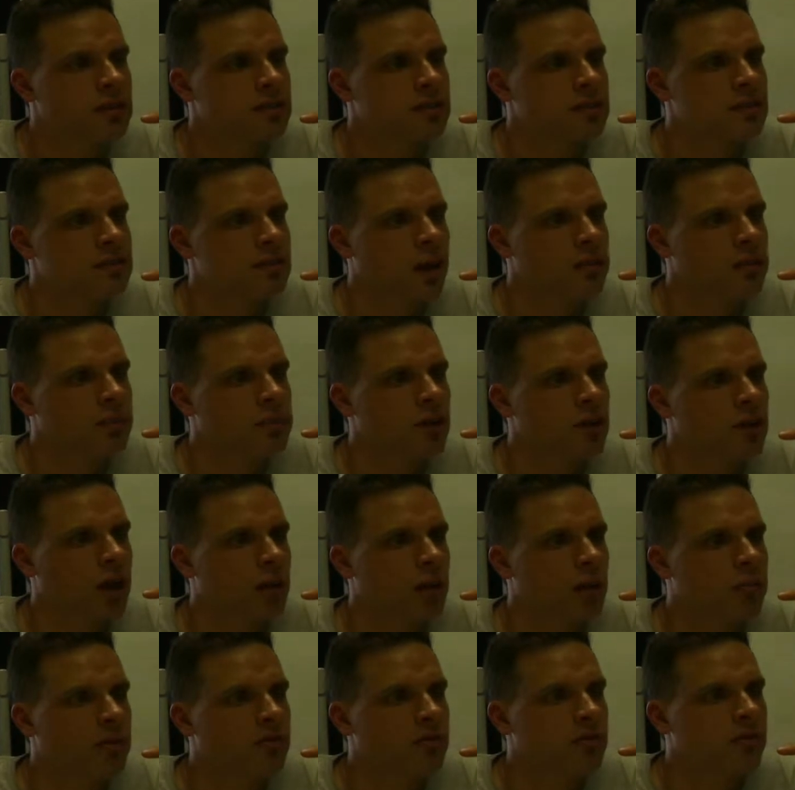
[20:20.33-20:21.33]
as a
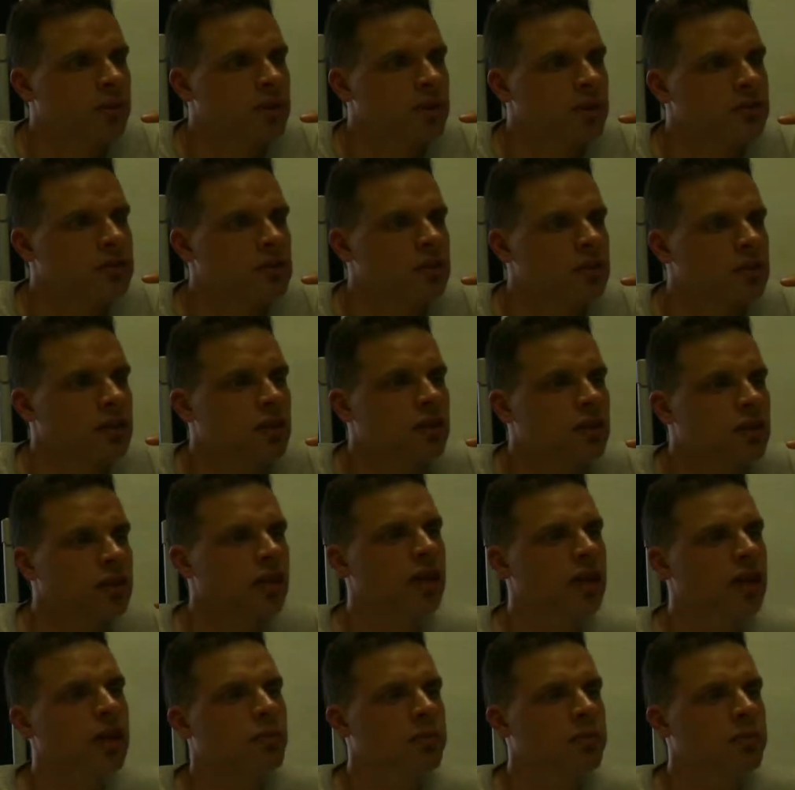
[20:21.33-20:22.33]
subtype of this
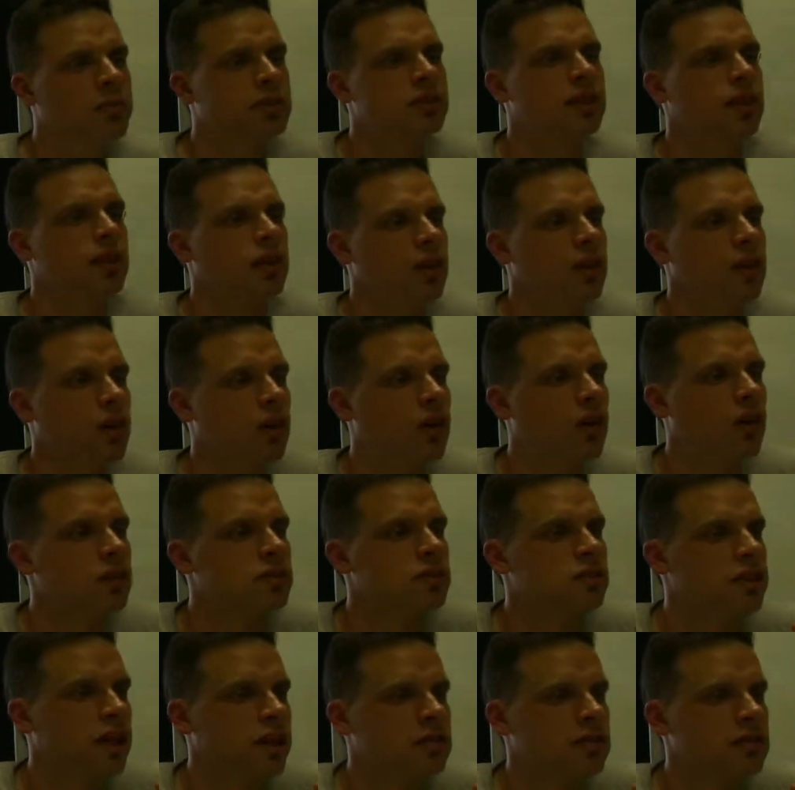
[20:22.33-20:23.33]
in a particular
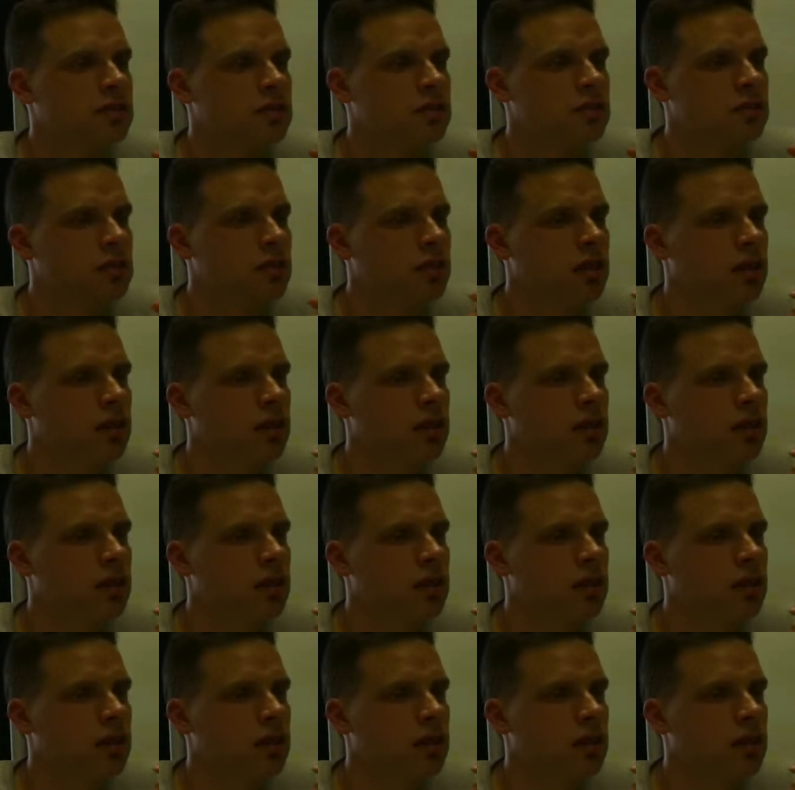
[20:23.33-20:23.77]
context.